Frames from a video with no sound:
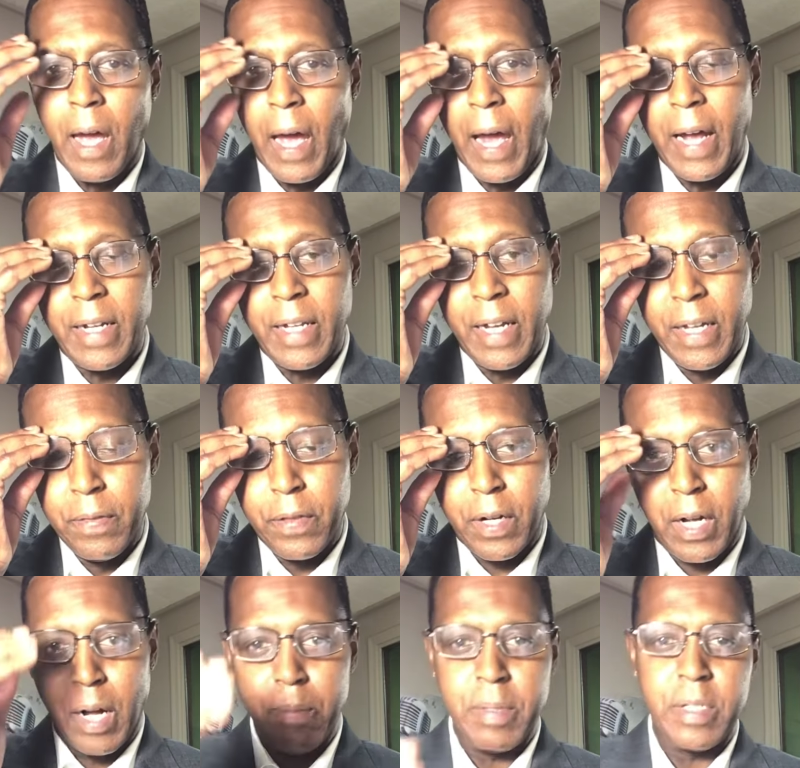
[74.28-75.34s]
And in the
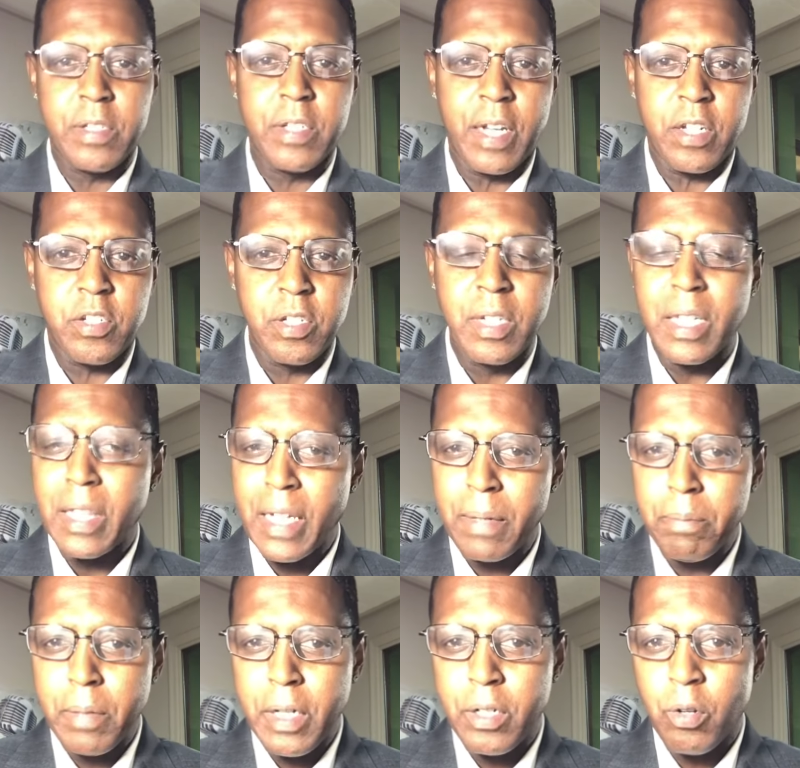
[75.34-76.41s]
comment section, let
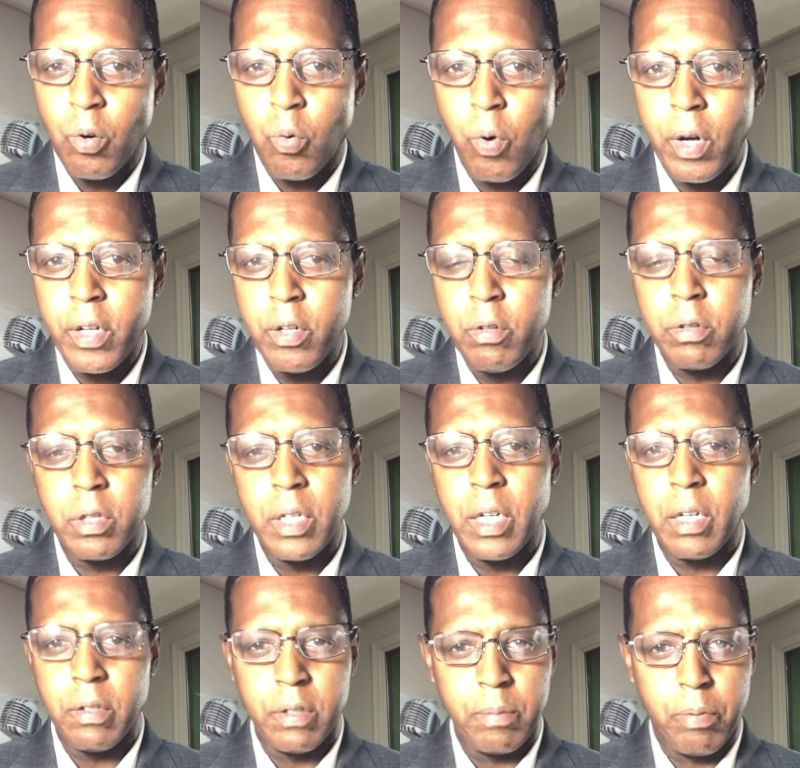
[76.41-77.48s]
me know what you think
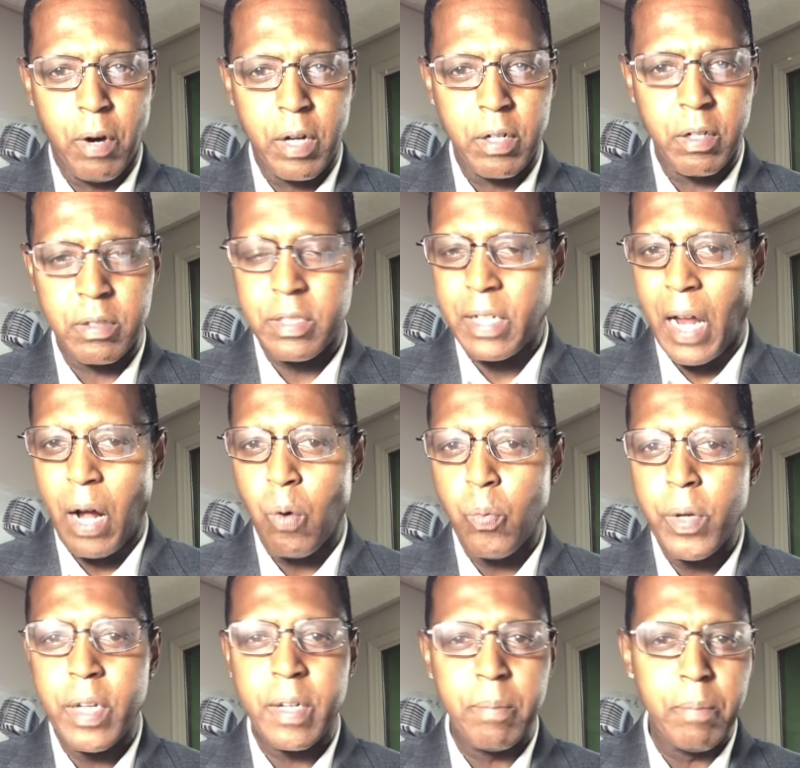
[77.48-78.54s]
of the product and how we
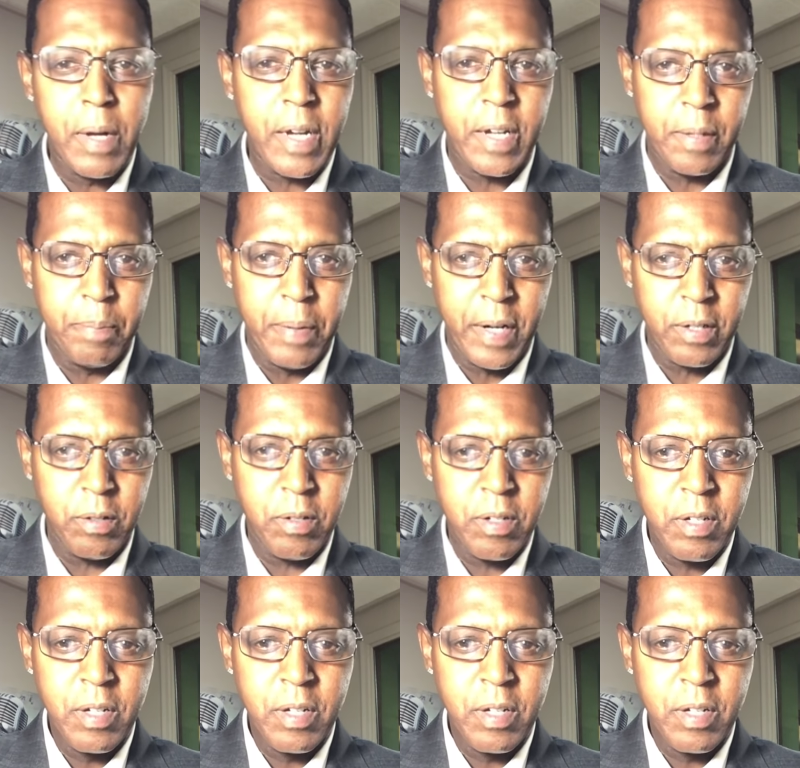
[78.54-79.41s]
can make it better.